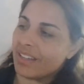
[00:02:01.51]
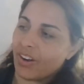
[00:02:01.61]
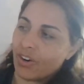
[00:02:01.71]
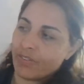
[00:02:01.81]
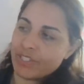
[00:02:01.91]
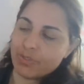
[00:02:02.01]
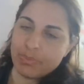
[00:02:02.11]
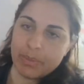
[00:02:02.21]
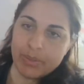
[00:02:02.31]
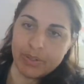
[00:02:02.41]
Harvest,
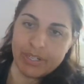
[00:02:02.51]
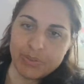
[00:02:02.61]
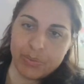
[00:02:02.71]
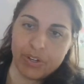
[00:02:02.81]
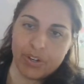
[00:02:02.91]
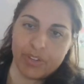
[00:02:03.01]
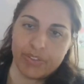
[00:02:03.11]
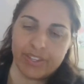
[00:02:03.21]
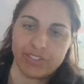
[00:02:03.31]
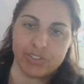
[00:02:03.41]
remember, when all the
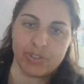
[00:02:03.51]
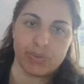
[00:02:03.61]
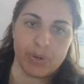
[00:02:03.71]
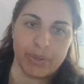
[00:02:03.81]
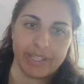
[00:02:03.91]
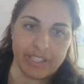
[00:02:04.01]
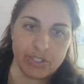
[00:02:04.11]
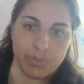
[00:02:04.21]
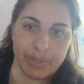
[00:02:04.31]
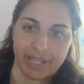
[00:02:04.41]
things are growing and then
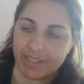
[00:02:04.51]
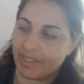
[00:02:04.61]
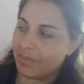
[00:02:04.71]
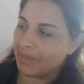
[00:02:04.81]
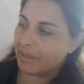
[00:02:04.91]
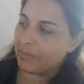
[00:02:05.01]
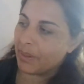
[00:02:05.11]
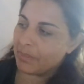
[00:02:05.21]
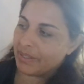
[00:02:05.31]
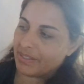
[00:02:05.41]
you pick them, like
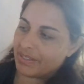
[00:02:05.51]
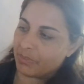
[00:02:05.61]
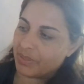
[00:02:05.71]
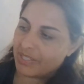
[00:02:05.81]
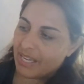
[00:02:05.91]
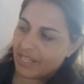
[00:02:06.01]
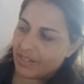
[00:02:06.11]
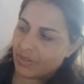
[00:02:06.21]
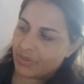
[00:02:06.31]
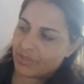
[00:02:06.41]
pumpkins and
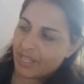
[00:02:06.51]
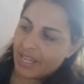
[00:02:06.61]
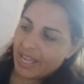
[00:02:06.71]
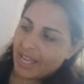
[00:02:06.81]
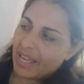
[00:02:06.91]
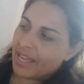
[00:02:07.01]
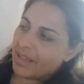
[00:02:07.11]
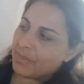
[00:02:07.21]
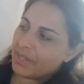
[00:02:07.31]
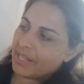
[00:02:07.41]
potatoes
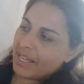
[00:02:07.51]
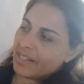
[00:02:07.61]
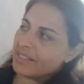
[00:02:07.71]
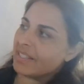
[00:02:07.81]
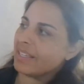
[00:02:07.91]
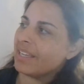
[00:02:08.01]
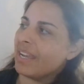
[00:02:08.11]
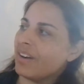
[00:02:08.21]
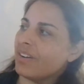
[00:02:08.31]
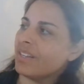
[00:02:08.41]
and bananas and
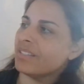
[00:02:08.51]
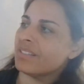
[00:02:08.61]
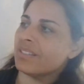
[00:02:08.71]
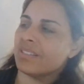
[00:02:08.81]
carrots.